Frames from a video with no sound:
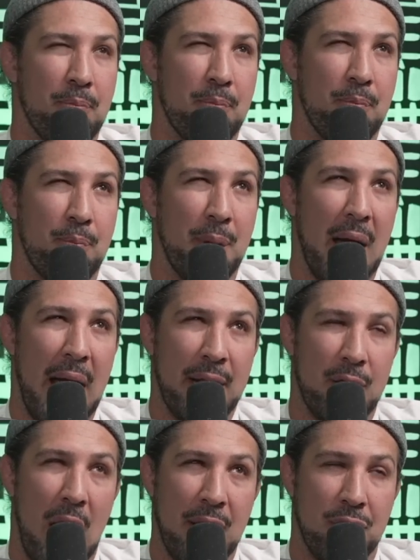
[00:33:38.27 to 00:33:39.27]
but I
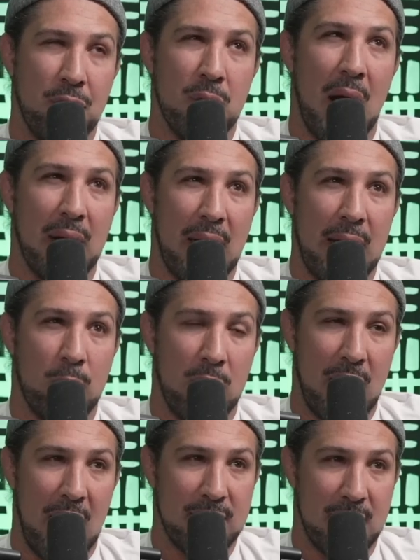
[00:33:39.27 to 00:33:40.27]
I do not like when
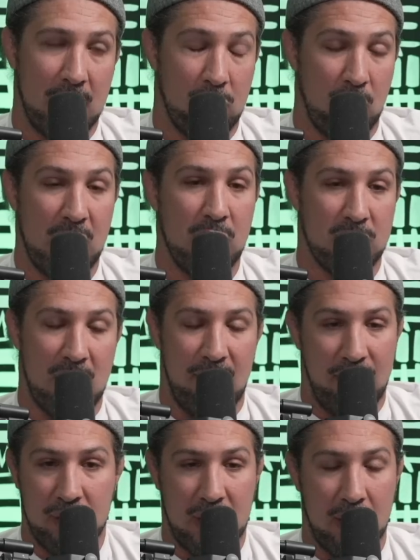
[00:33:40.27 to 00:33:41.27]
guys take three years
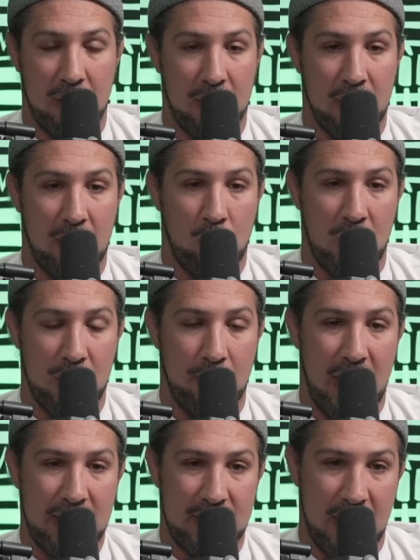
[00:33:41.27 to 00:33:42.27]
off. I don't care what your
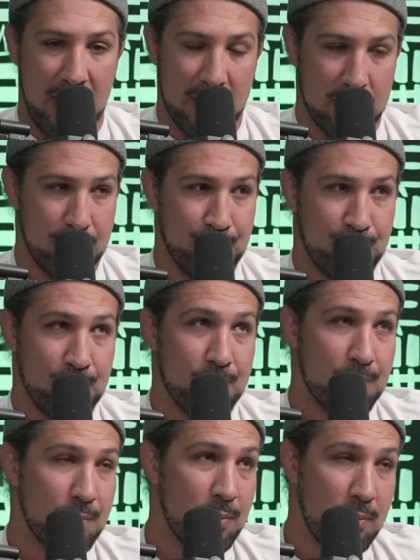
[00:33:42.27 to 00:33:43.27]
mindset is.
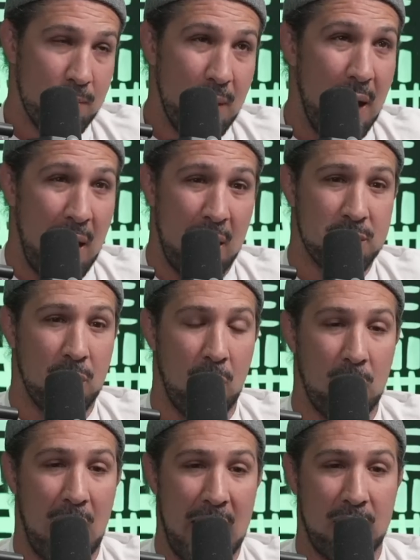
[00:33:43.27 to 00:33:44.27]
And I also
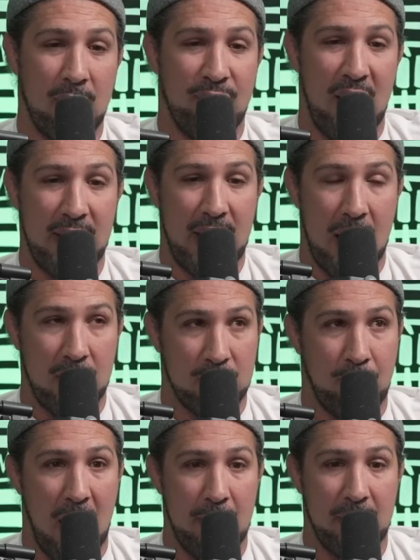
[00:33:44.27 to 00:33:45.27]
don't like you're finding a guy in his
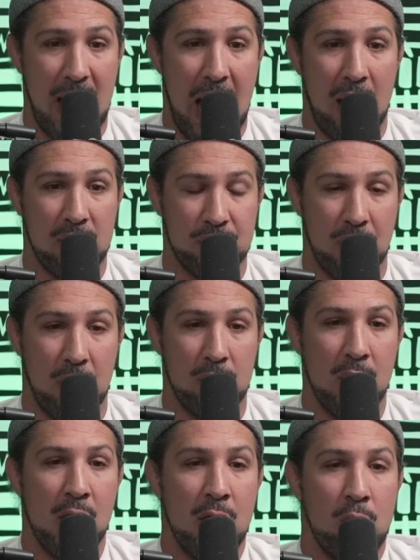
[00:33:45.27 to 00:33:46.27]
prime in Aljo,
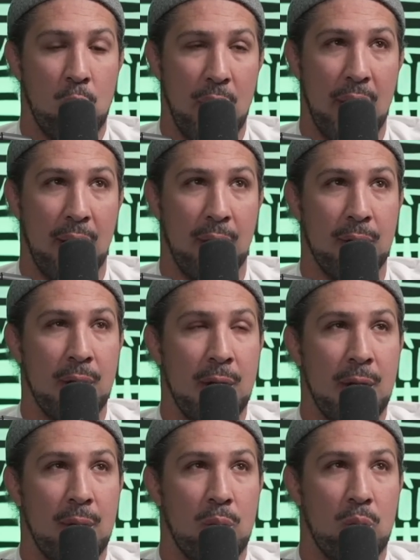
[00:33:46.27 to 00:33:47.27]
where
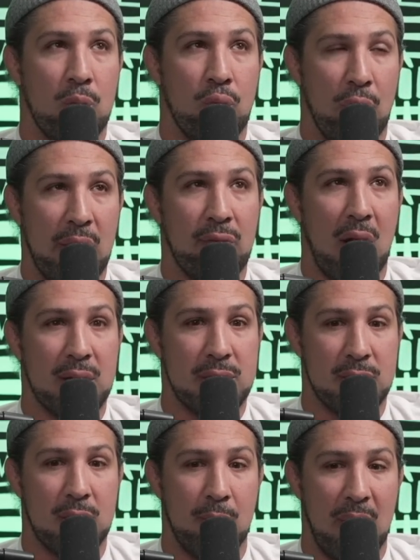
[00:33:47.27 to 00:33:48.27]
ring rust
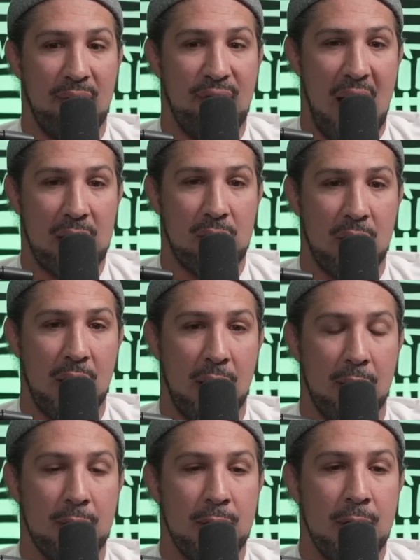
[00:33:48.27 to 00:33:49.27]
is going to be a factor
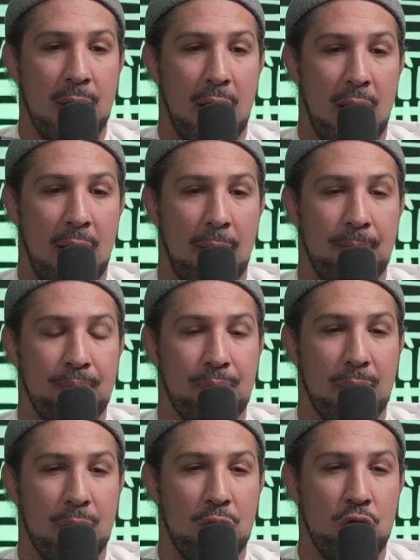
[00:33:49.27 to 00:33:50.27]
here. Um,
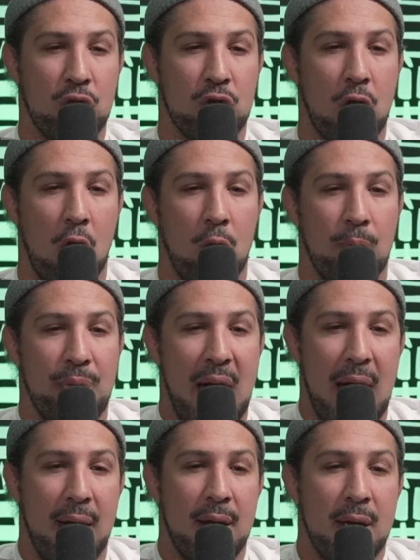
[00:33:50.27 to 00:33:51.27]
you just hope
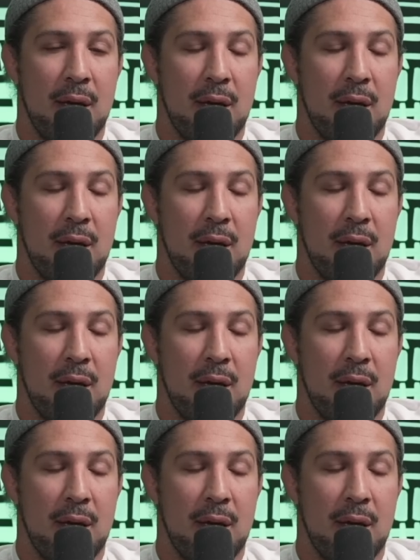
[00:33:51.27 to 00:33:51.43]
that